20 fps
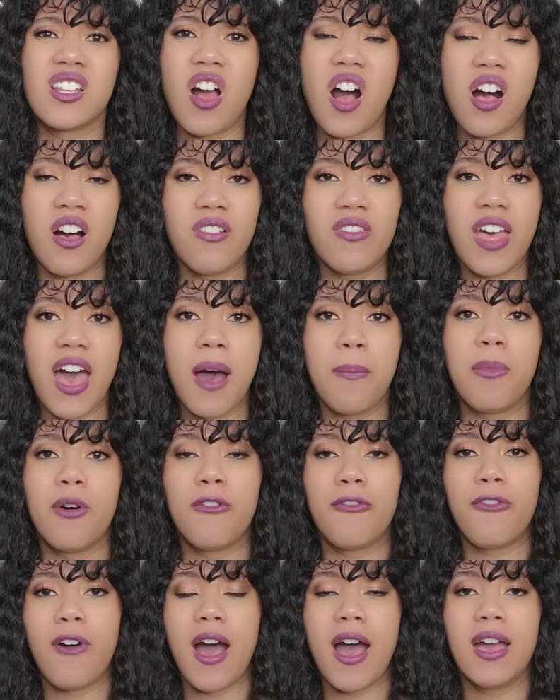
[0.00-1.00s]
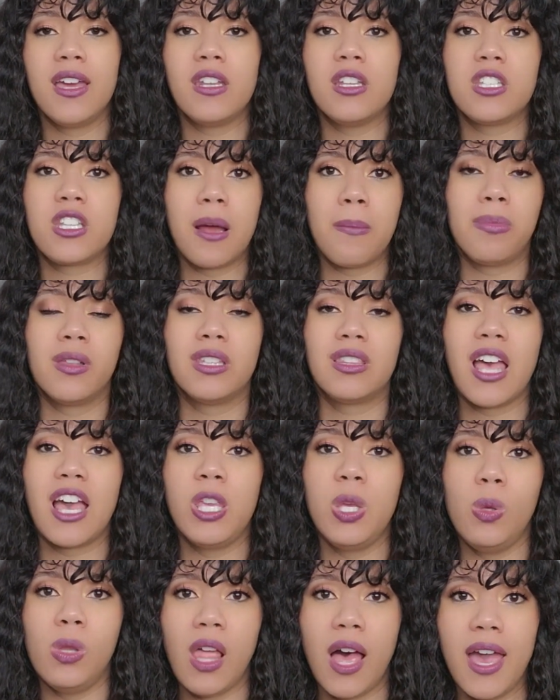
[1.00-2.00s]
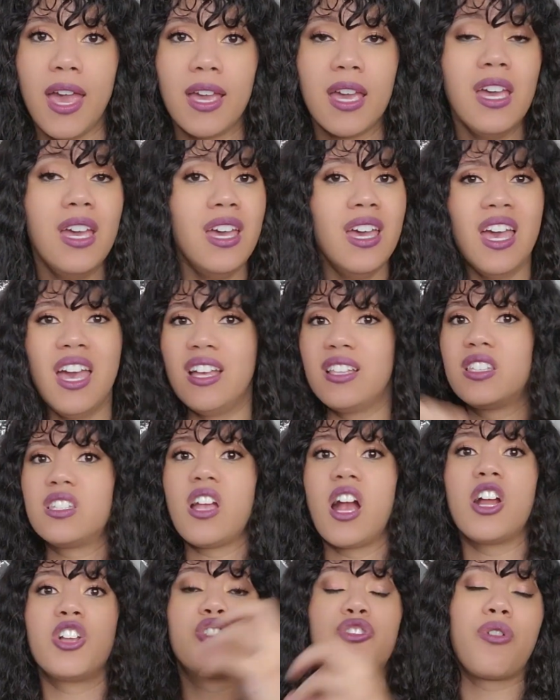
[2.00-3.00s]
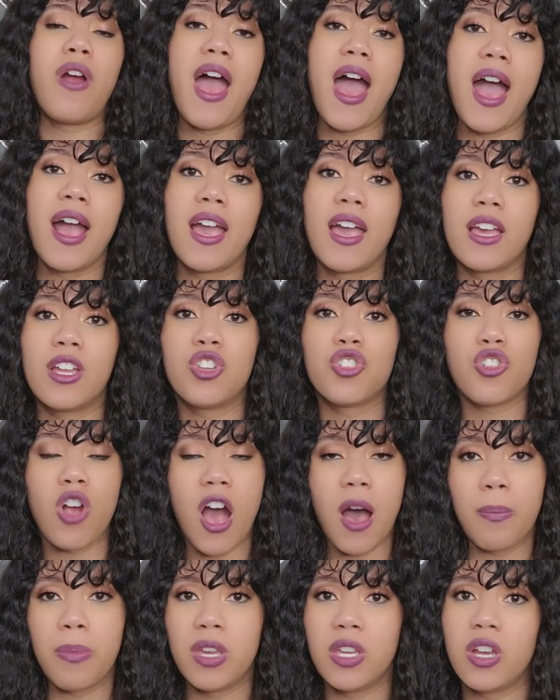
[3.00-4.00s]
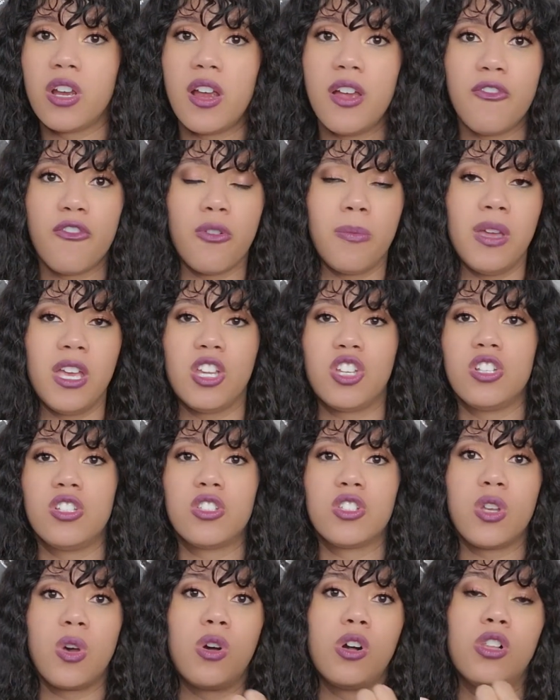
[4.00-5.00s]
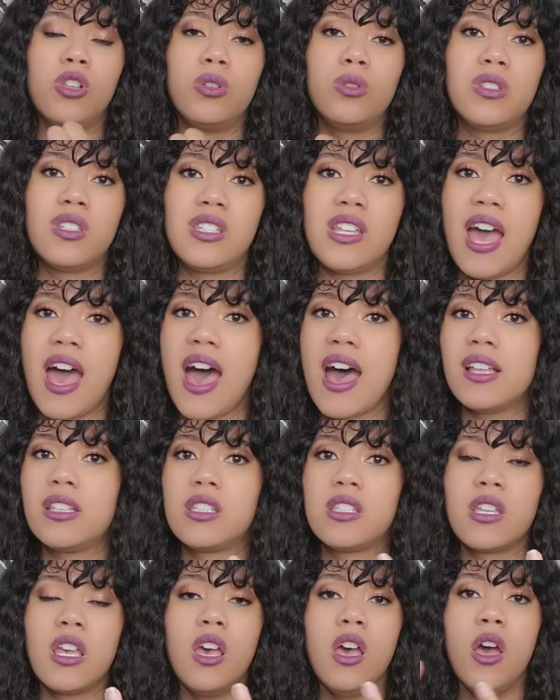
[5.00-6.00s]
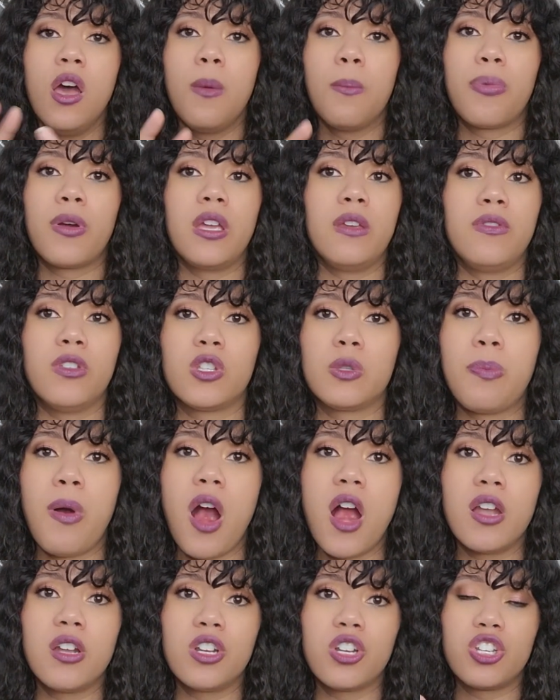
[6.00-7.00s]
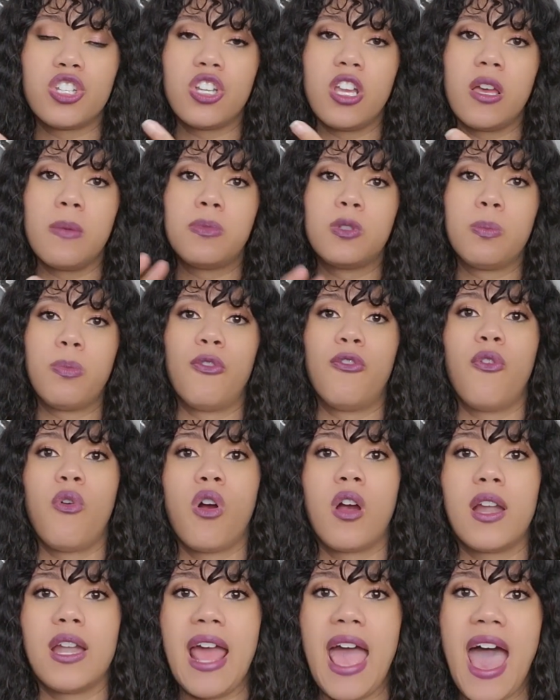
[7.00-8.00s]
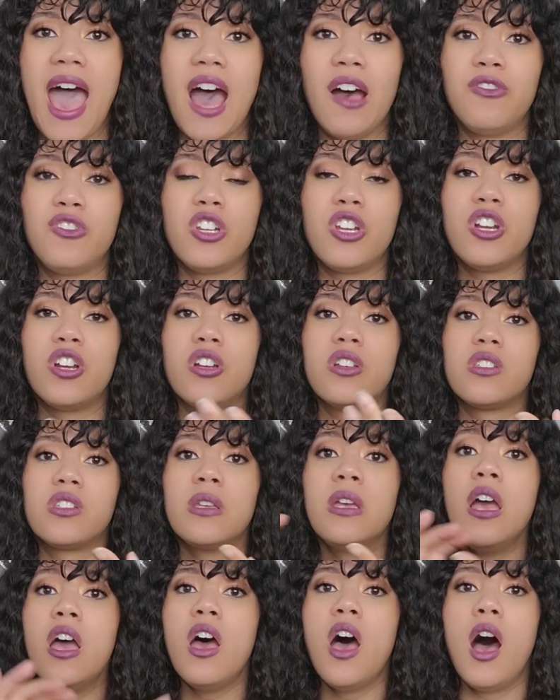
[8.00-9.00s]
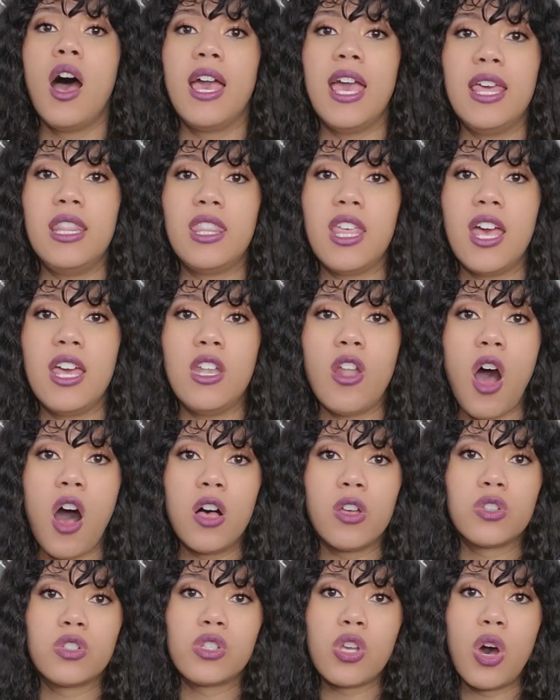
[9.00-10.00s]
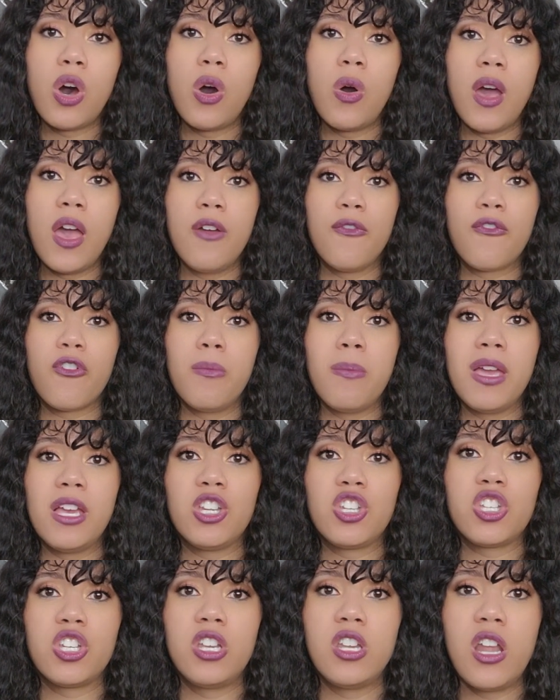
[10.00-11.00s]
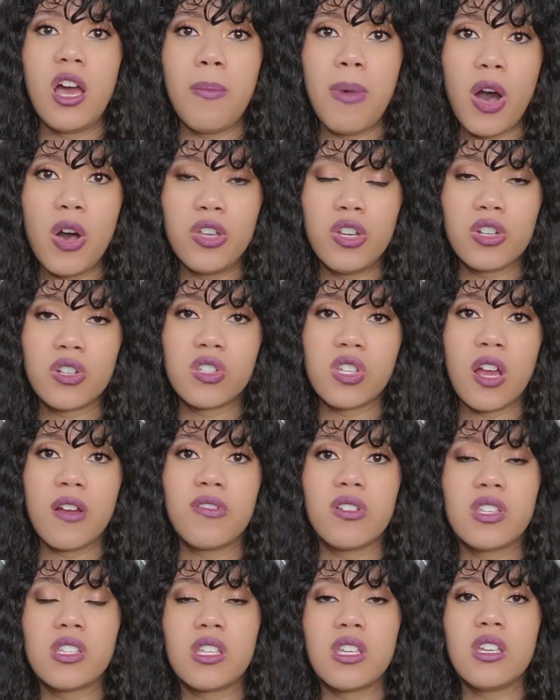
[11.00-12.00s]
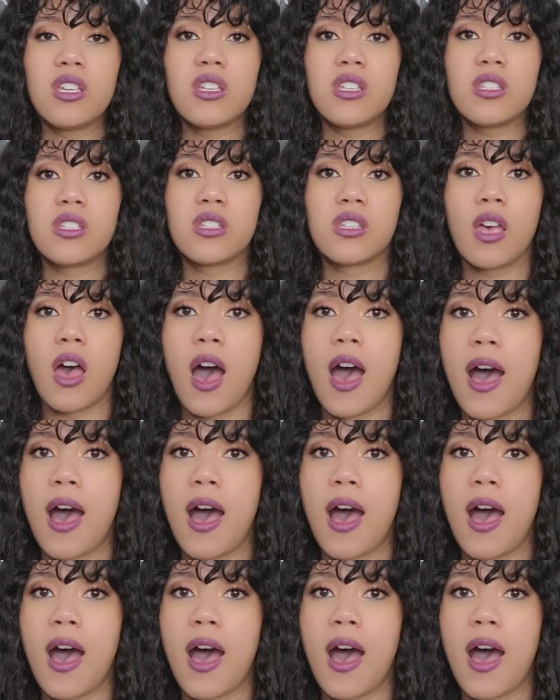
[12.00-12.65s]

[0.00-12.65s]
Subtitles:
and all of that, but find a template that you like and start dragging and dropping your information. So include stats, previous partnerships, before and afters, and then also information about your services.